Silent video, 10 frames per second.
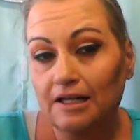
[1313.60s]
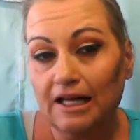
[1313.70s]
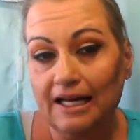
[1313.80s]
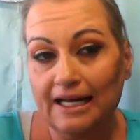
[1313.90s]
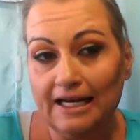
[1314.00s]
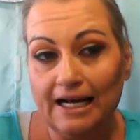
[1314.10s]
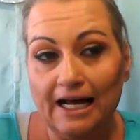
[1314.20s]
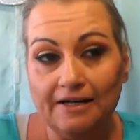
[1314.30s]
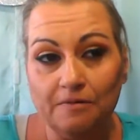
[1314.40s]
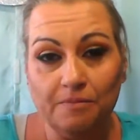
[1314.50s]
Again, I
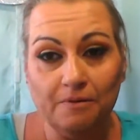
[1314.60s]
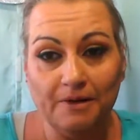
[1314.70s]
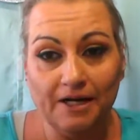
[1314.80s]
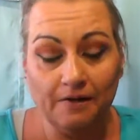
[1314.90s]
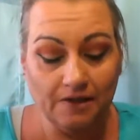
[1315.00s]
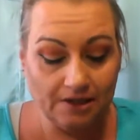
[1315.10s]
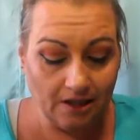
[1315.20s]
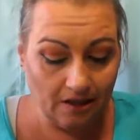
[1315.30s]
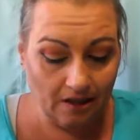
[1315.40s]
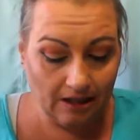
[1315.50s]
don't put my earrings
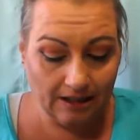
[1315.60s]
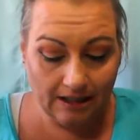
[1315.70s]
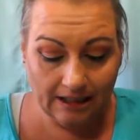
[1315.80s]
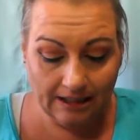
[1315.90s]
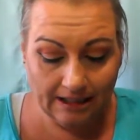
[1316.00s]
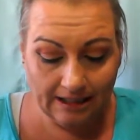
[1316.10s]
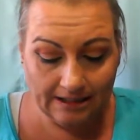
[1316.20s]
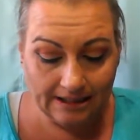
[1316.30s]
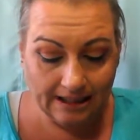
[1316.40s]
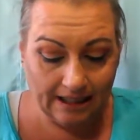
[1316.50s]
on. It is
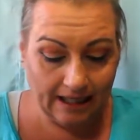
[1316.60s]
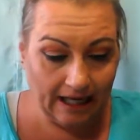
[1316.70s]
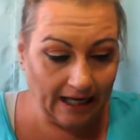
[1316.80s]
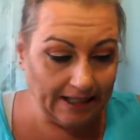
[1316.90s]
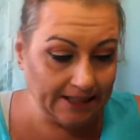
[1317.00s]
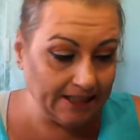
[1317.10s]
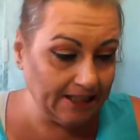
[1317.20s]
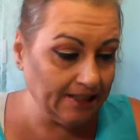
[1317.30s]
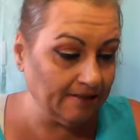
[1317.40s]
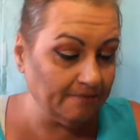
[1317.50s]
a
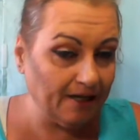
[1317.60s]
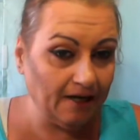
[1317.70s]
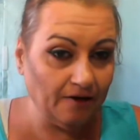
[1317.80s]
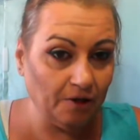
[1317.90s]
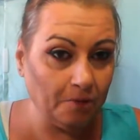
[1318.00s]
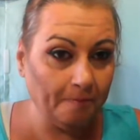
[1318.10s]
hygiene matter.